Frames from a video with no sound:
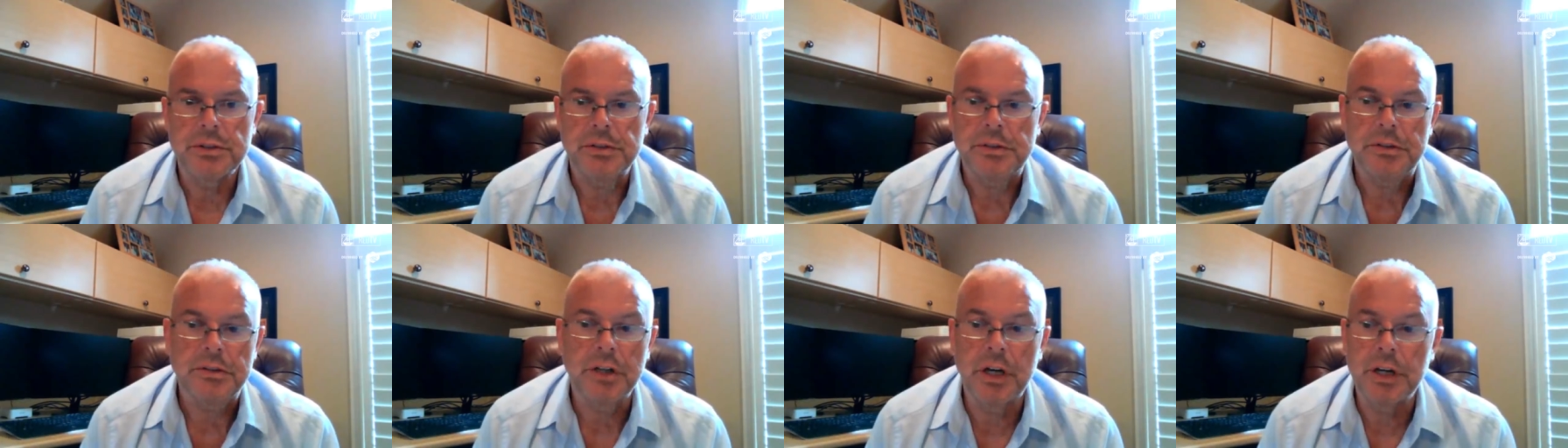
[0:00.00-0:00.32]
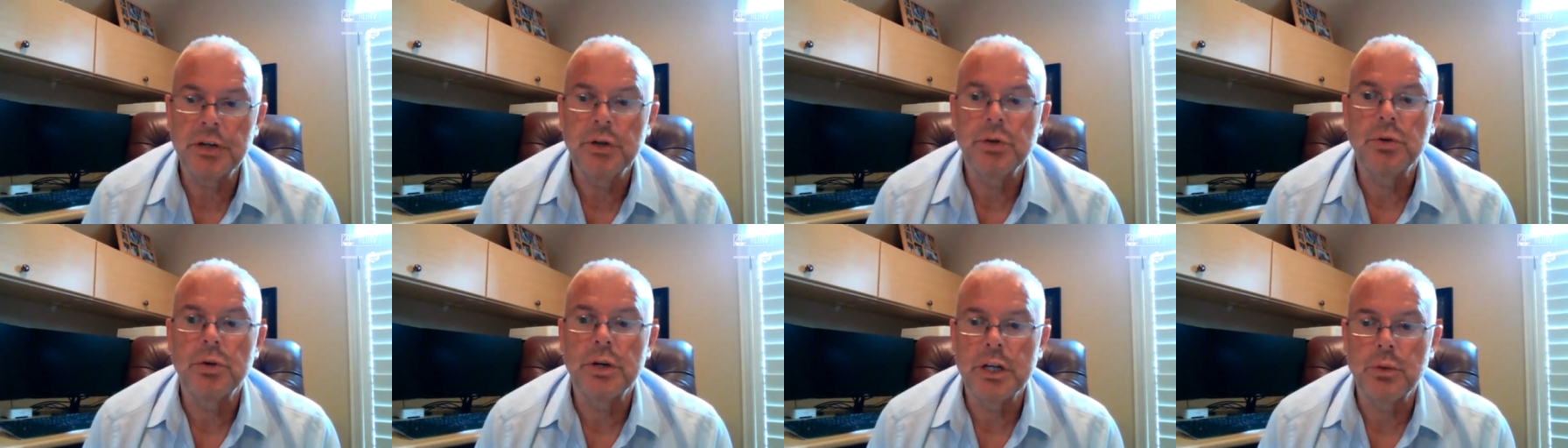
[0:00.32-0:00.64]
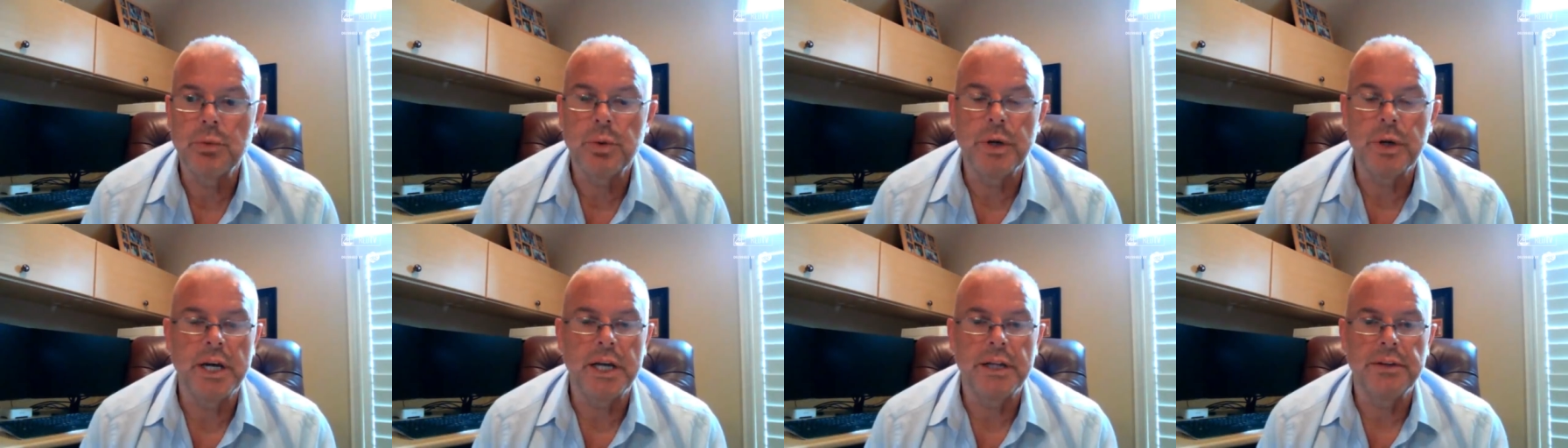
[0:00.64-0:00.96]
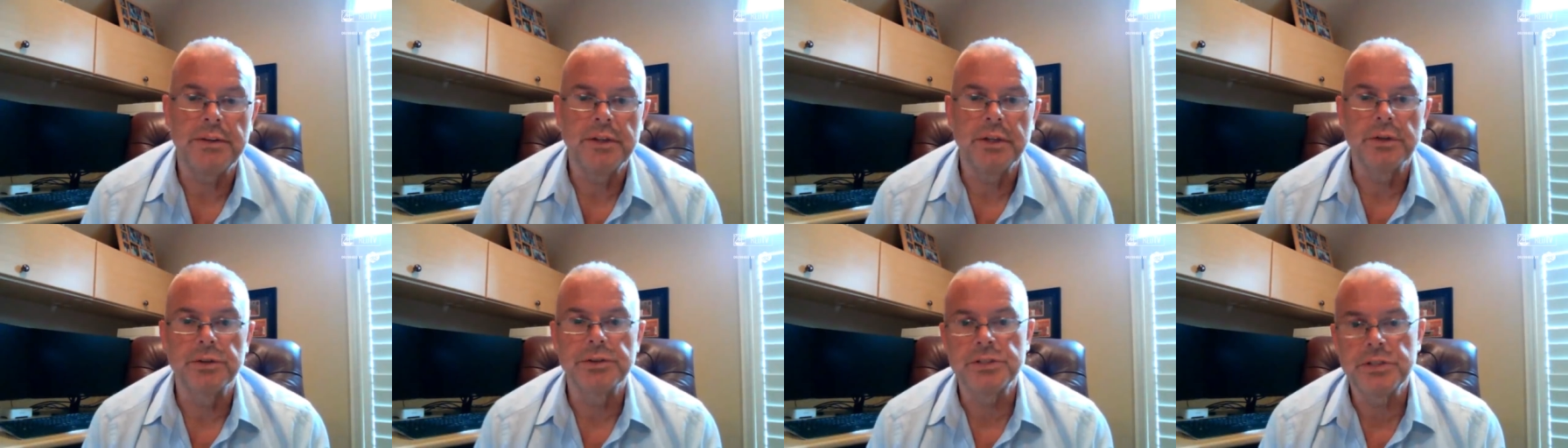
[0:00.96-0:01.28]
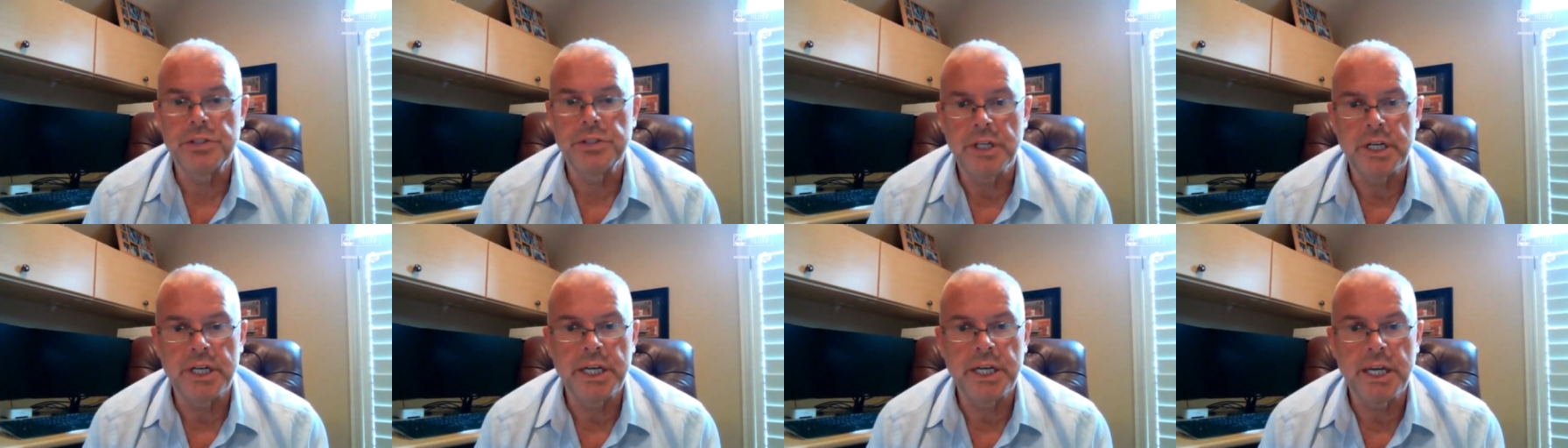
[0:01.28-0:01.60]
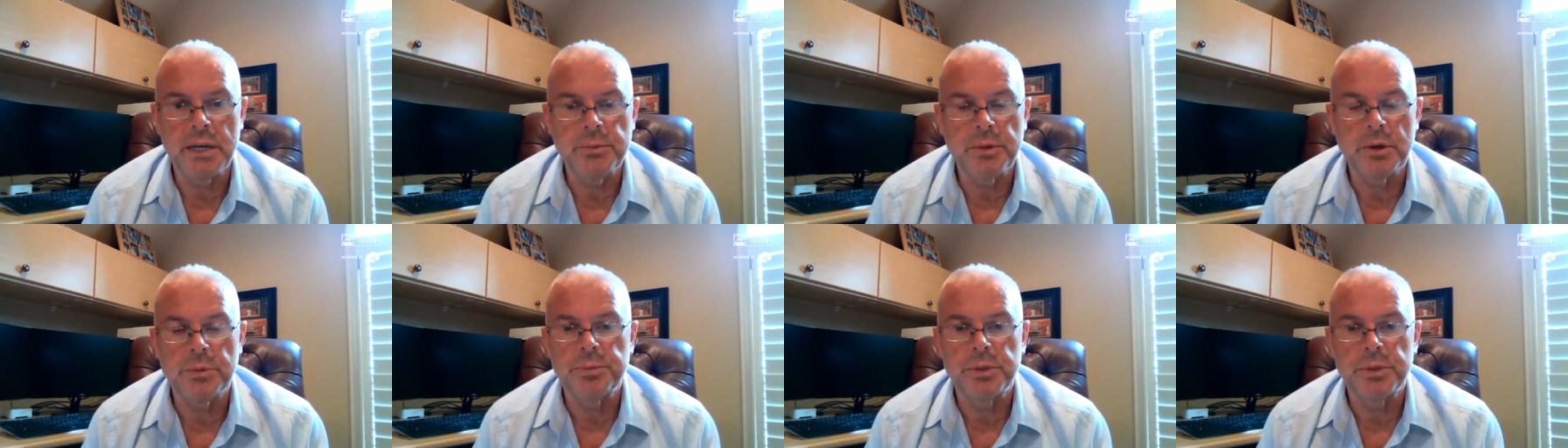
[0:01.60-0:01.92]
not knowing when they'll see a
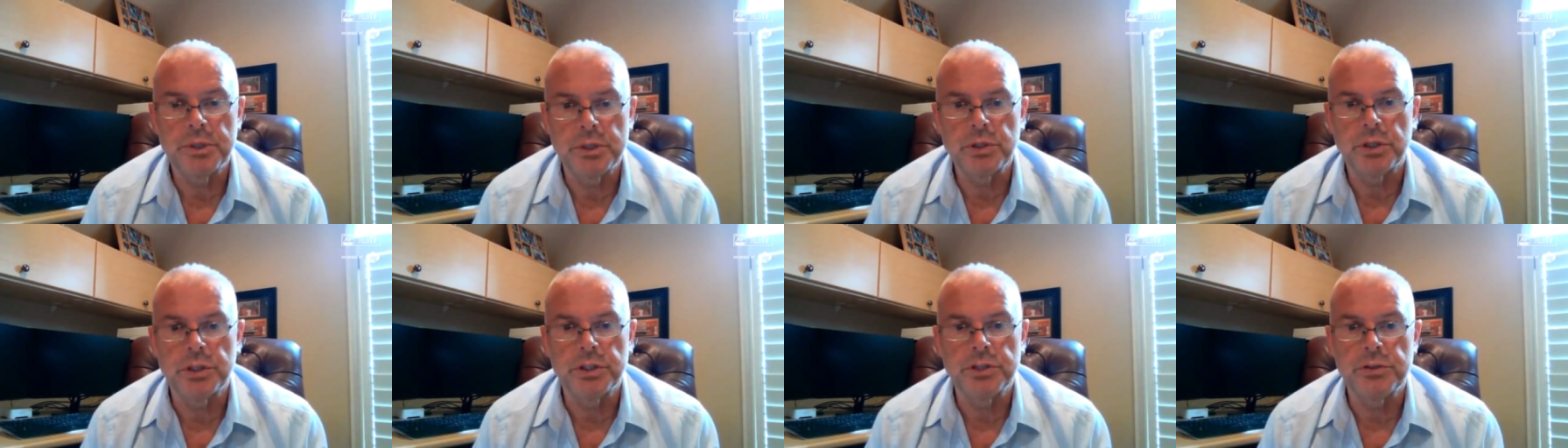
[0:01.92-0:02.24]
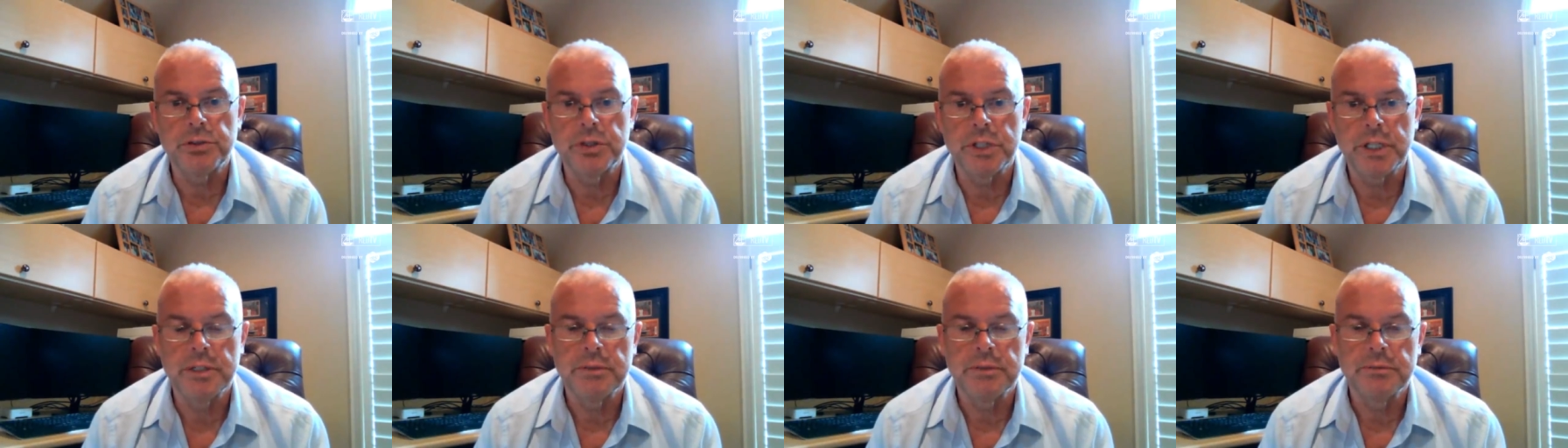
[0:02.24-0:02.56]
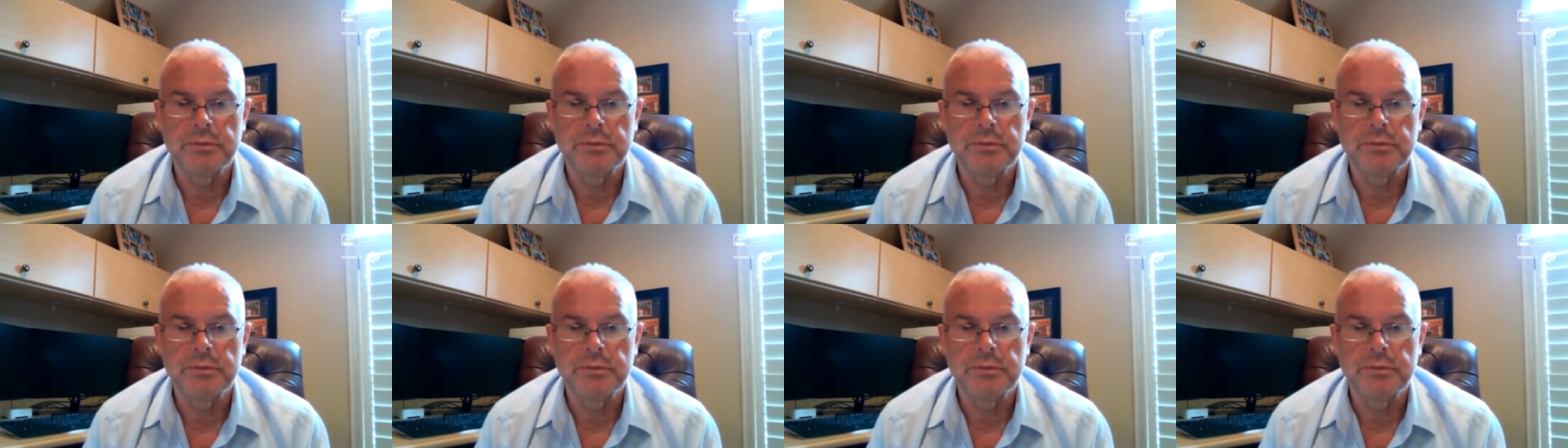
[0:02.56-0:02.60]
game at Pittodrie.